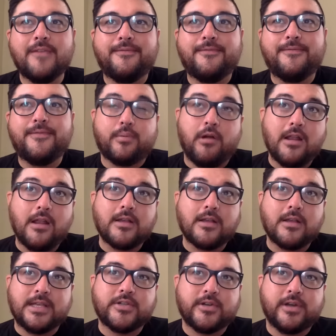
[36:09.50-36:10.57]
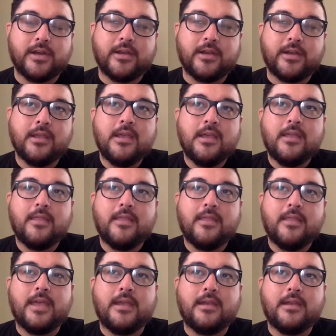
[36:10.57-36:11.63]
if you're product centric,
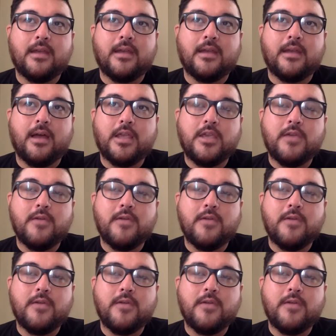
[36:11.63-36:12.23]
then